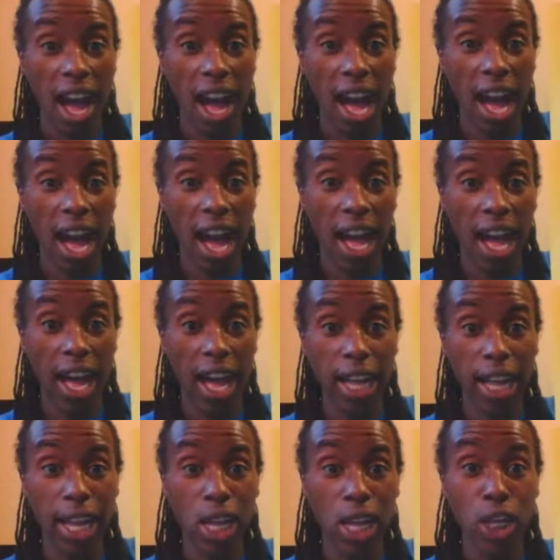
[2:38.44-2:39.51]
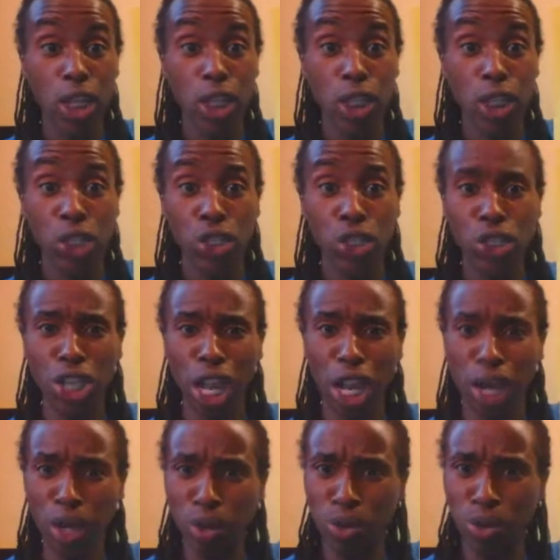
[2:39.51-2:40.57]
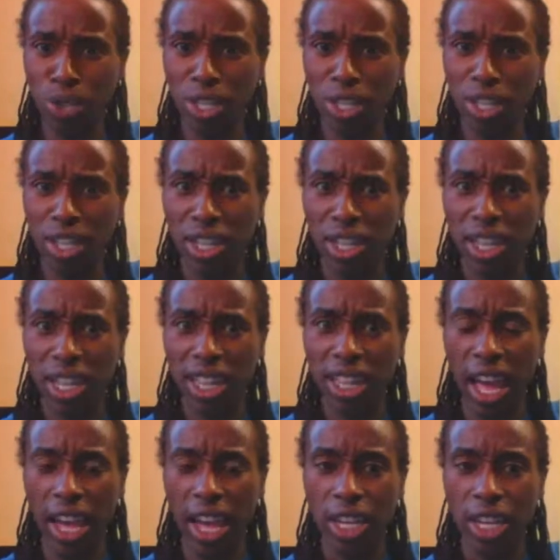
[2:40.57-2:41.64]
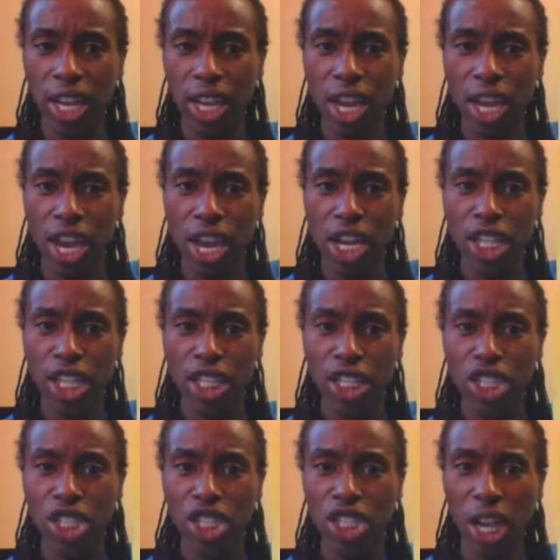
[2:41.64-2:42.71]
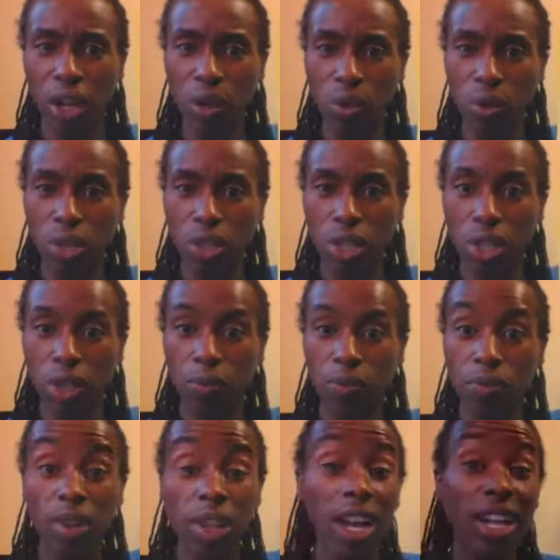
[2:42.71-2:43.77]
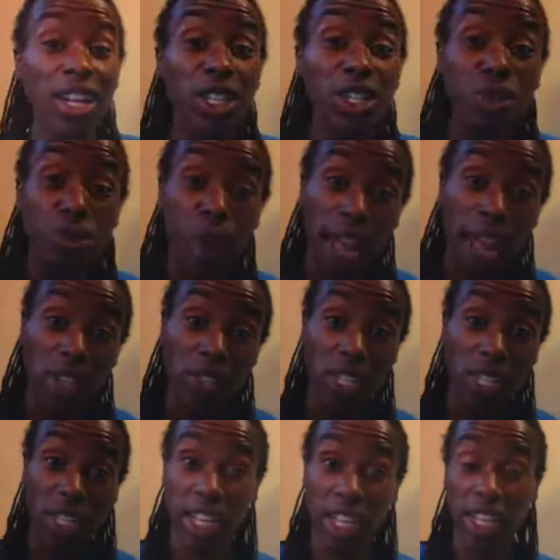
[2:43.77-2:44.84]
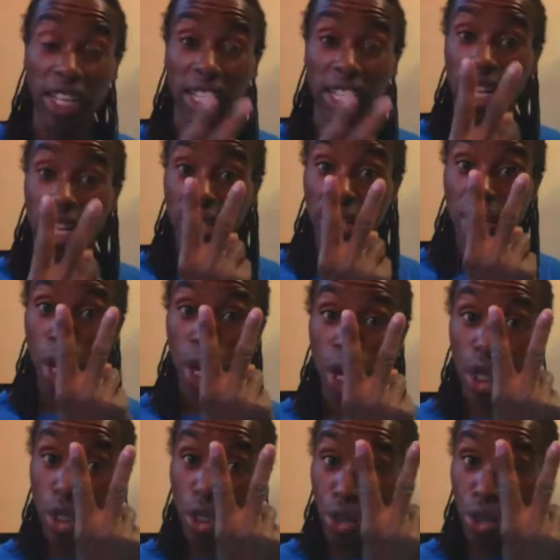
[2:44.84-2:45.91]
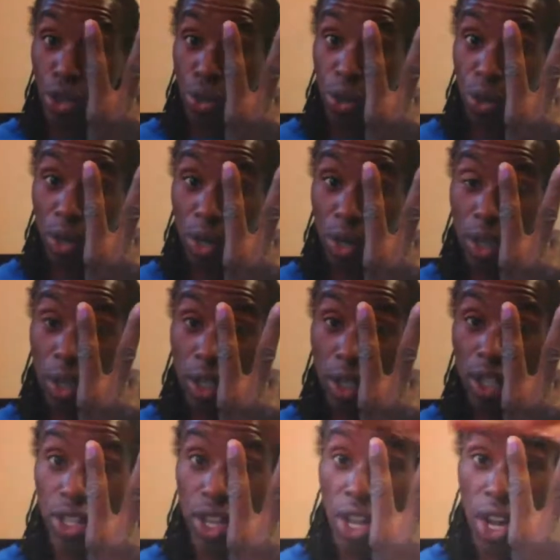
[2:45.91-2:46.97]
I don't. Look at that. Don't. A contraction, like I said, is 2 words